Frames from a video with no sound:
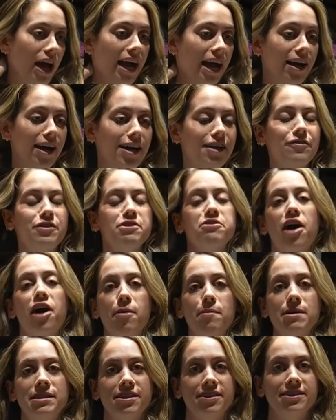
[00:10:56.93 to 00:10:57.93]
I got a few
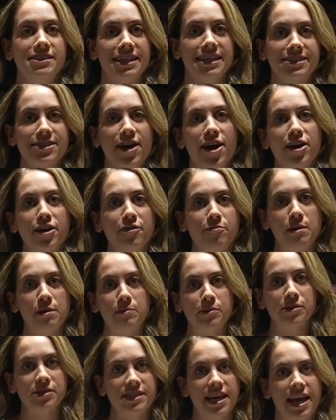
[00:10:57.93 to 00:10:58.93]
comments on TikTok of
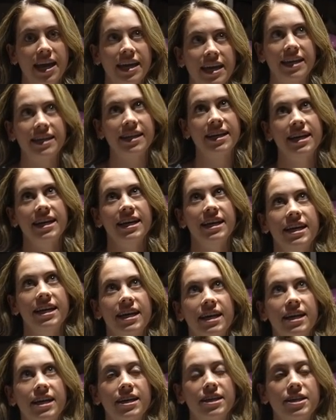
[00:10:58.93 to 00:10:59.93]
people saying,
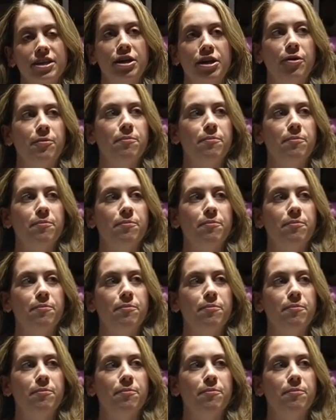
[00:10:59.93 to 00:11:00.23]
you know,